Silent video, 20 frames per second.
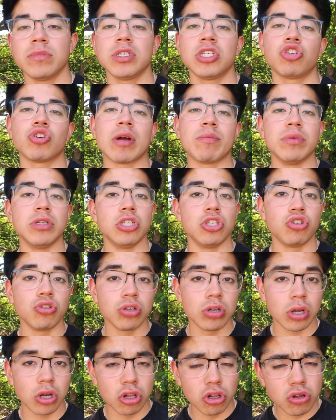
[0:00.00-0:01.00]
dropping
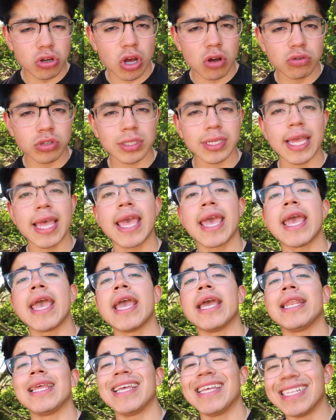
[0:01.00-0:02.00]
glucose
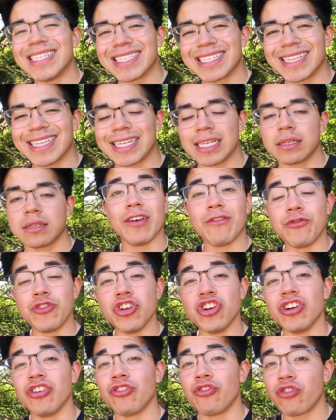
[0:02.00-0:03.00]
and insulin. If
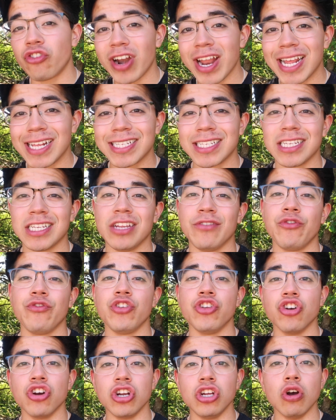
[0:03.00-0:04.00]
you're in France and if
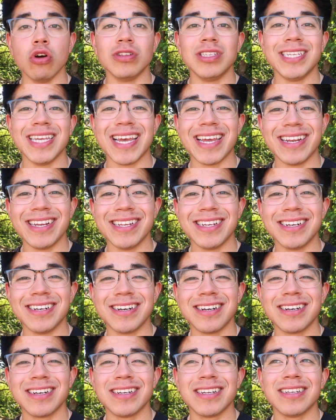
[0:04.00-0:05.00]
you're a GOAT
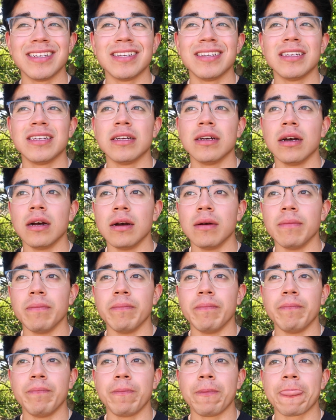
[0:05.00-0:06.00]
eater,
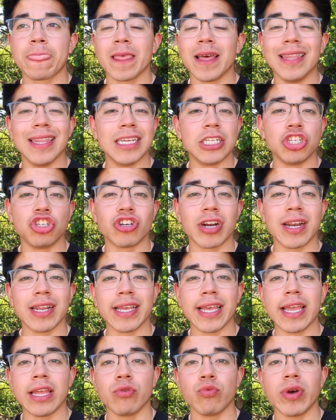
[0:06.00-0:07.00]
unless you're trying to
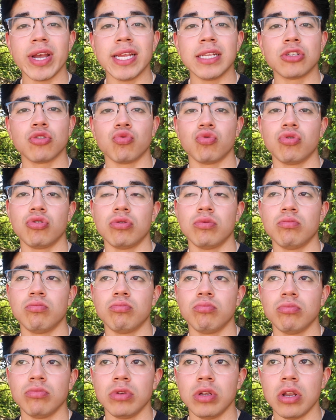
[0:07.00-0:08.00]
gain weight or
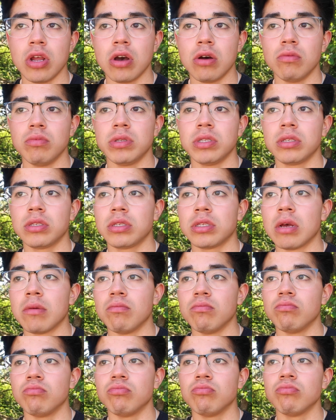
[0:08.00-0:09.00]

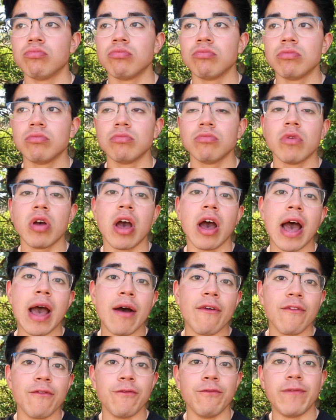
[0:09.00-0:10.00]
some
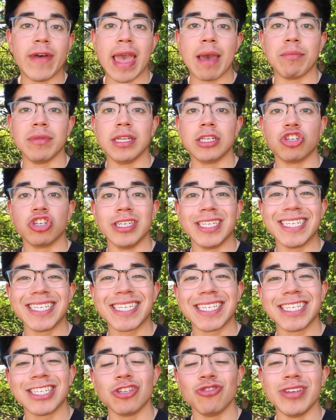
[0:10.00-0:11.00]
family
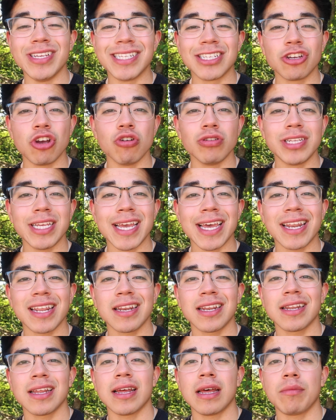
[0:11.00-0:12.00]
tradition to eat a GOAT,
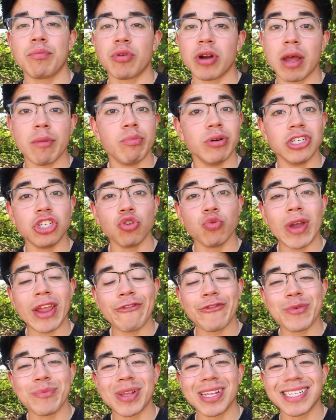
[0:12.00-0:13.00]
I'd probably push away
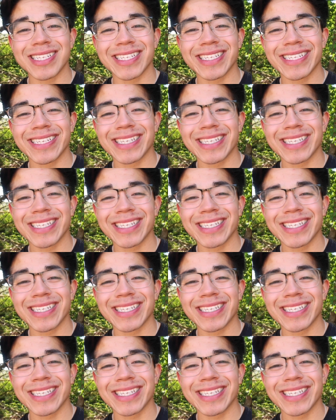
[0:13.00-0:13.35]
from it.